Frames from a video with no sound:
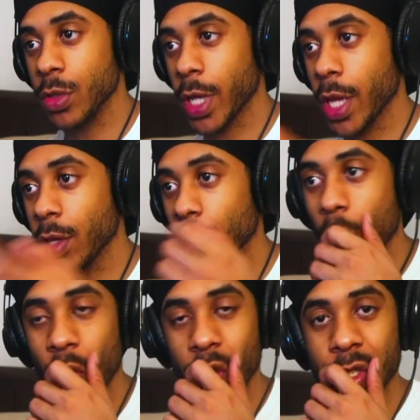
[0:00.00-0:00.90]
at the
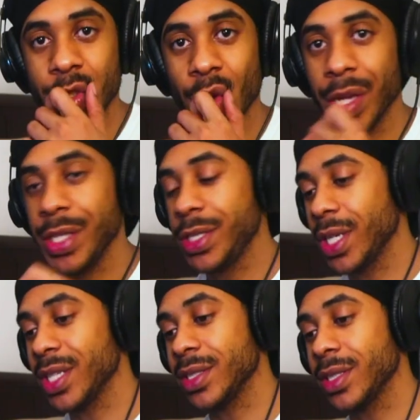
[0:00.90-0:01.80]
corner store, he should
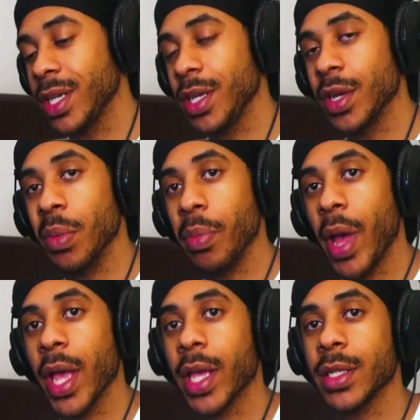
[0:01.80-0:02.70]
have seen the
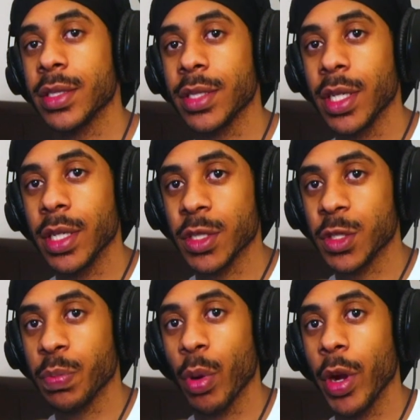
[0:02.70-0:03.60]
back and seen the
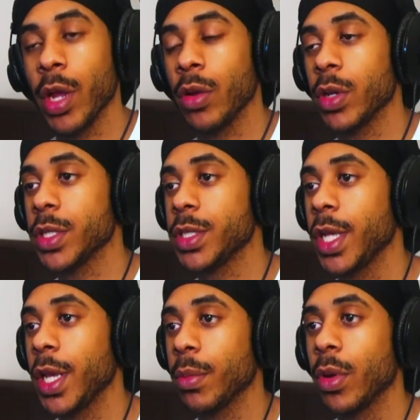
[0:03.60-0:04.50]
spray on the
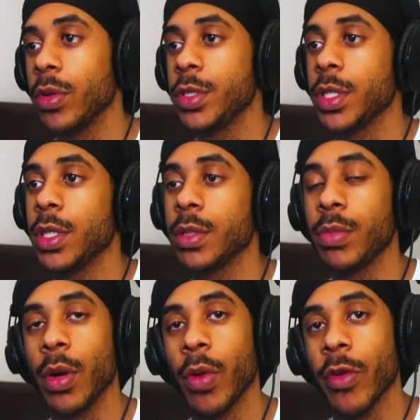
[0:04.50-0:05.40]
check, bro. You shouldn't, have,
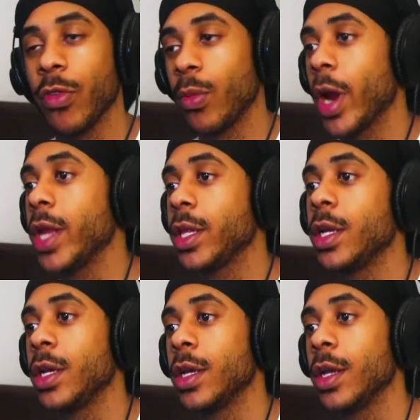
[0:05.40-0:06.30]
bro. Right from right
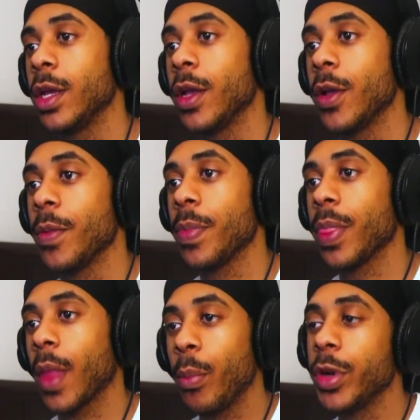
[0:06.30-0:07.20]
there.
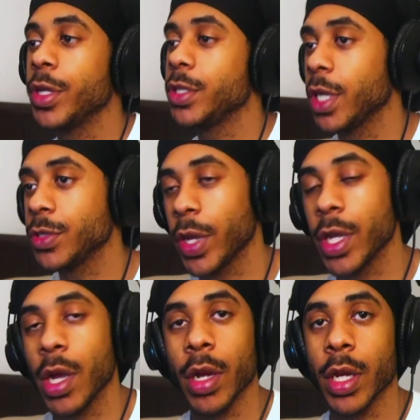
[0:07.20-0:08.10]
I'm pretty sure that's why he
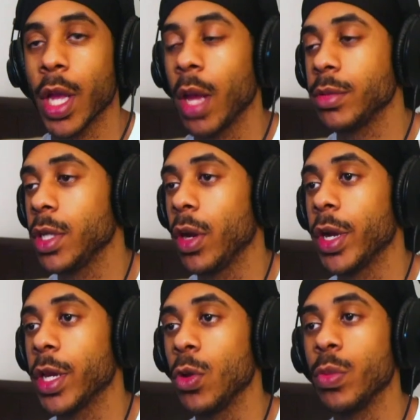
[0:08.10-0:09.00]
called the cops. He
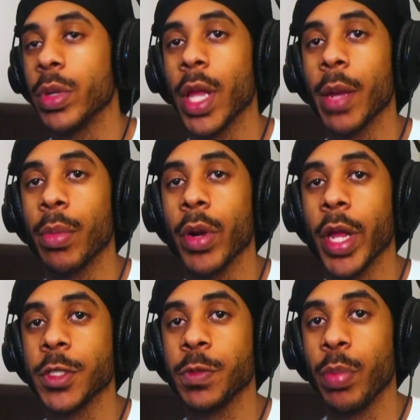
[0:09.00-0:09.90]
already knew, but like, bro,
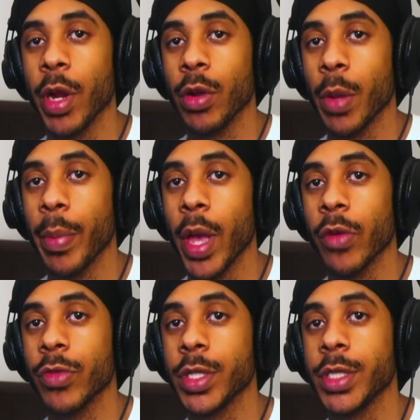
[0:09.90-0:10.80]
that spray on the back
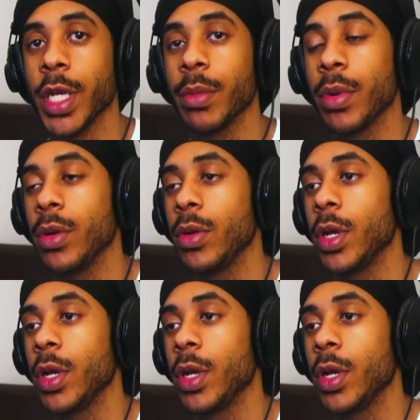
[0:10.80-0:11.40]
of the check, bro.